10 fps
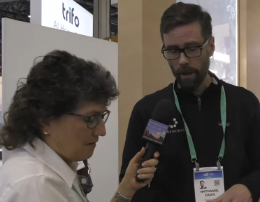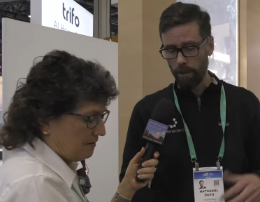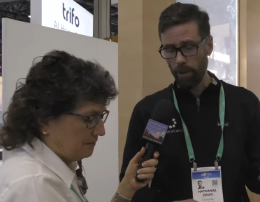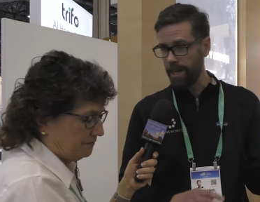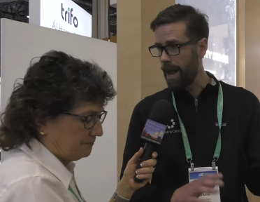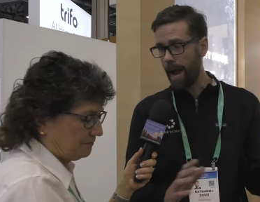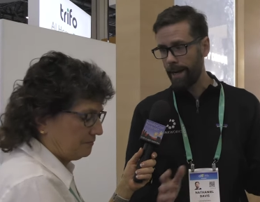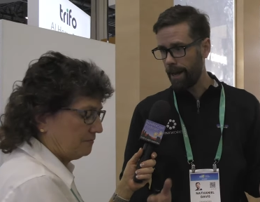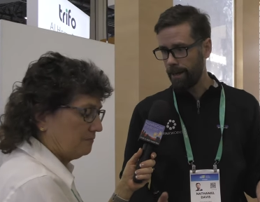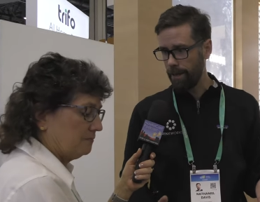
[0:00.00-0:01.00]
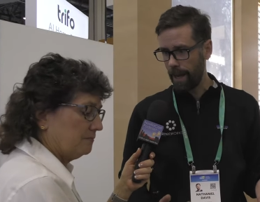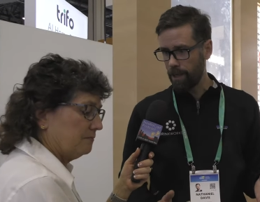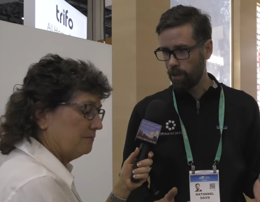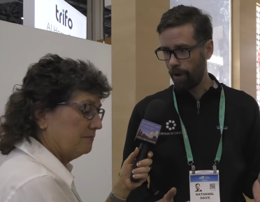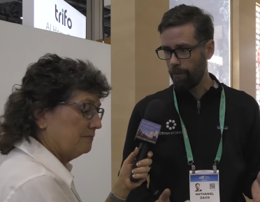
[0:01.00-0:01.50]
Speaker 1: between nine and,
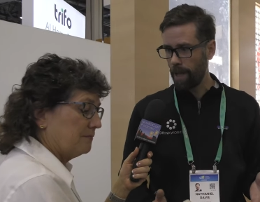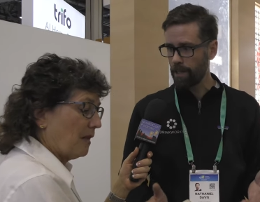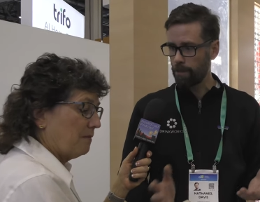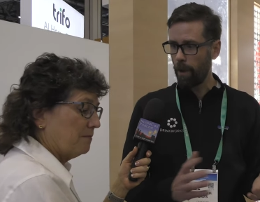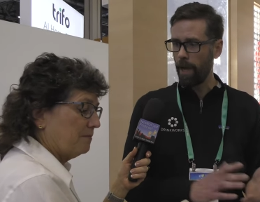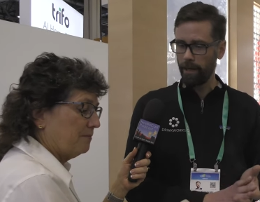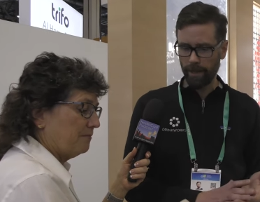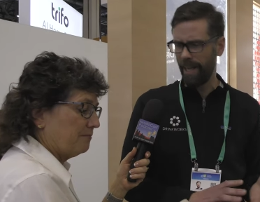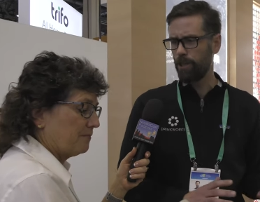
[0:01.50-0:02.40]
and 12 months, but they